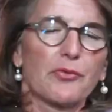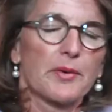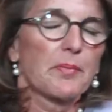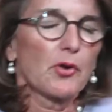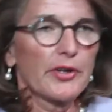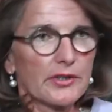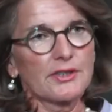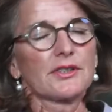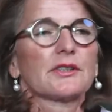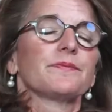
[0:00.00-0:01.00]
For
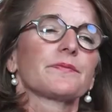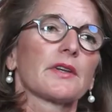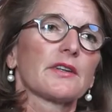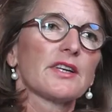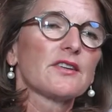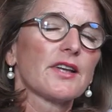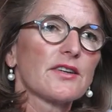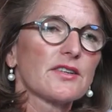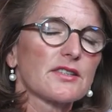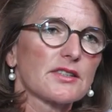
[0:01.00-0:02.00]
employers, these
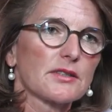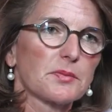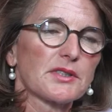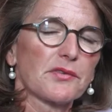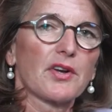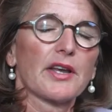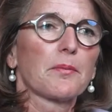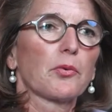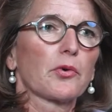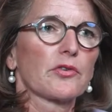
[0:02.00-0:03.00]
days it's specifically
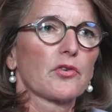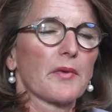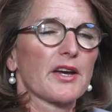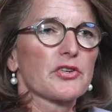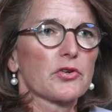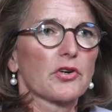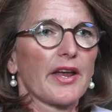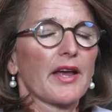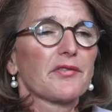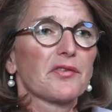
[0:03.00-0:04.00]
important to make sure
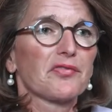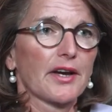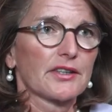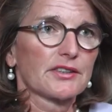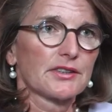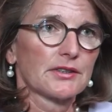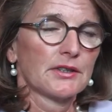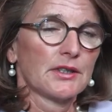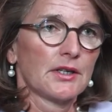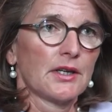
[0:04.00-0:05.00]
they have the facts
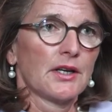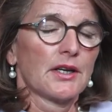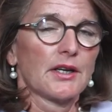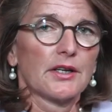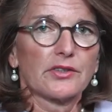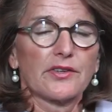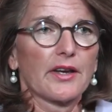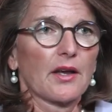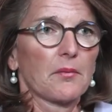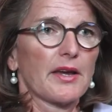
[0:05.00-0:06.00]
uh, so
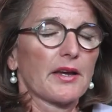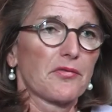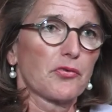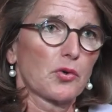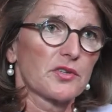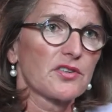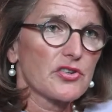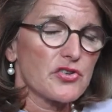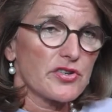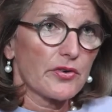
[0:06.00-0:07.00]
they can make informed
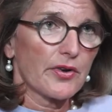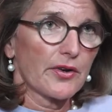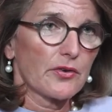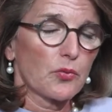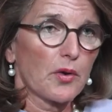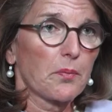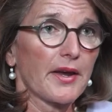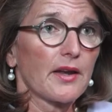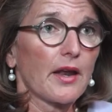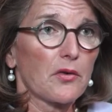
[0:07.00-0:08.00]
decisions around what
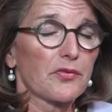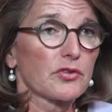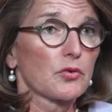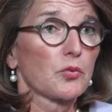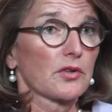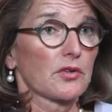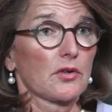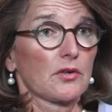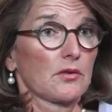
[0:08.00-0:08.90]
pay they offer to what